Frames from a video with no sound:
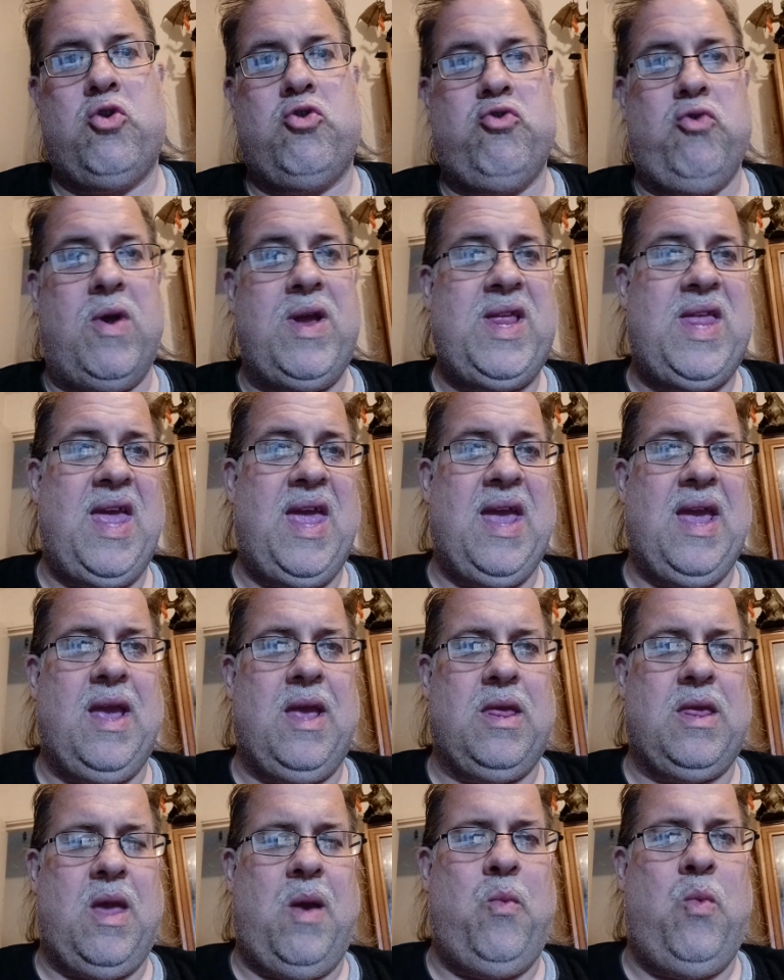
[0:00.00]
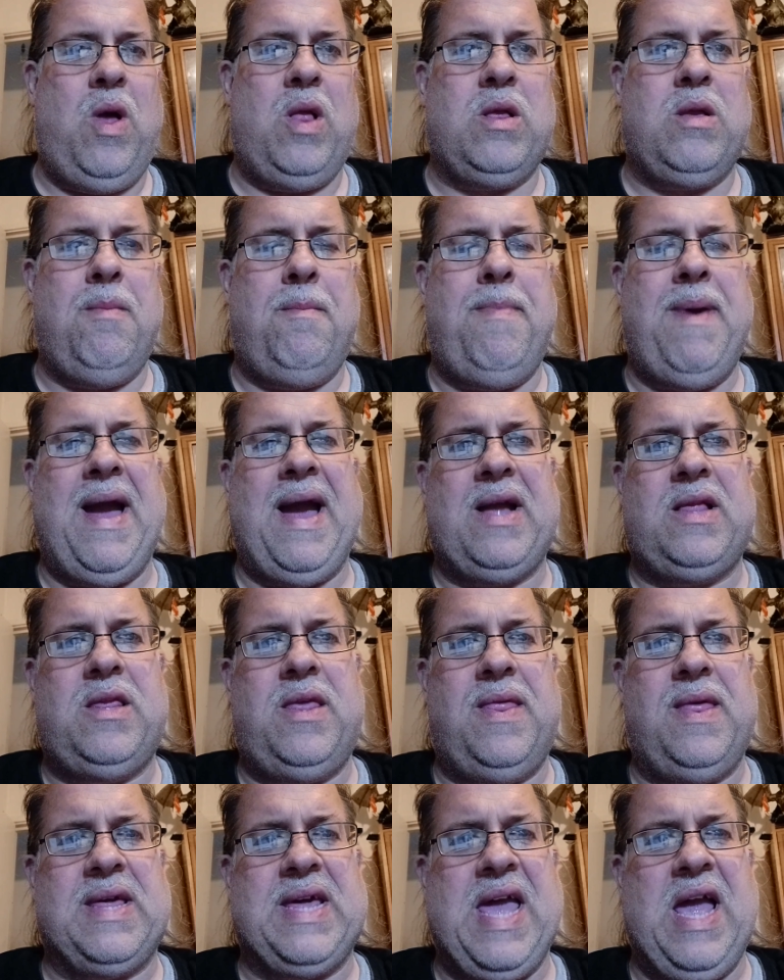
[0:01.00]
Greetings and welcome back to
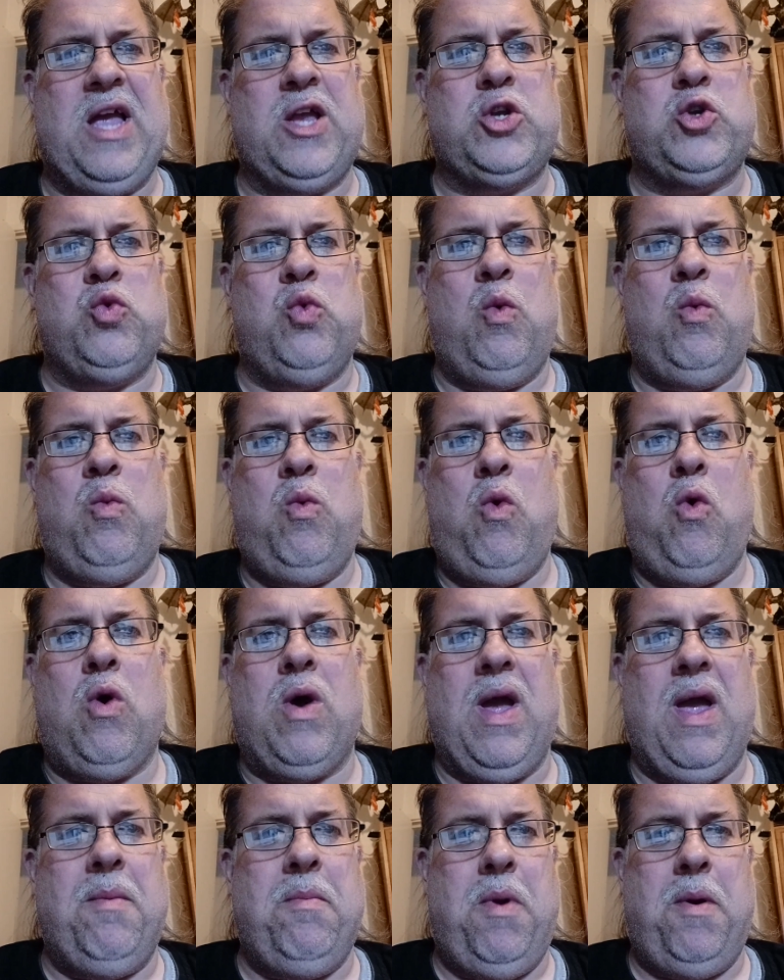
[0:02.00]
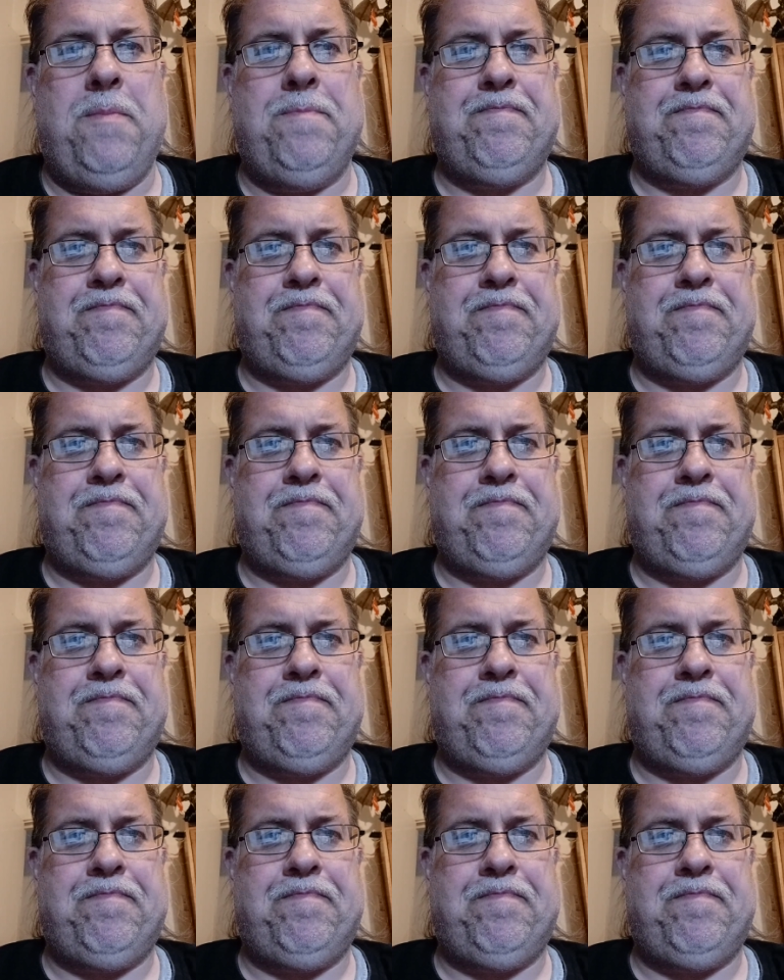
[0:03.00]
the Casual Wargamer.